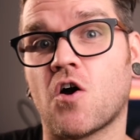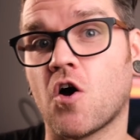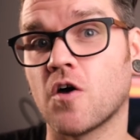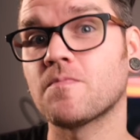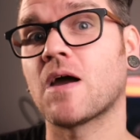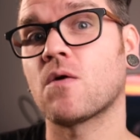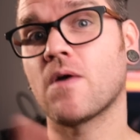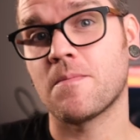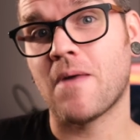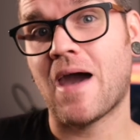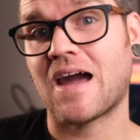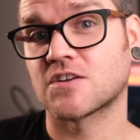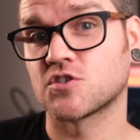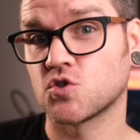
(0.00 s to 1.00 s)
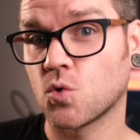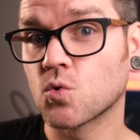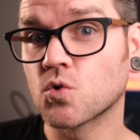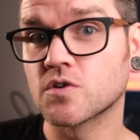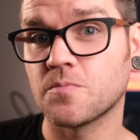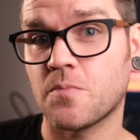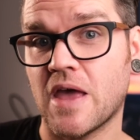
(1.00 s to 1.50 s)
on my way back
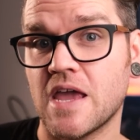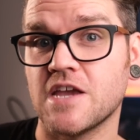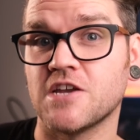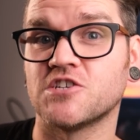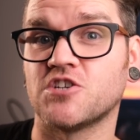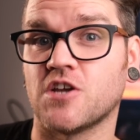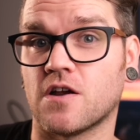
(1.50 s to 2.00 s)
toward Page,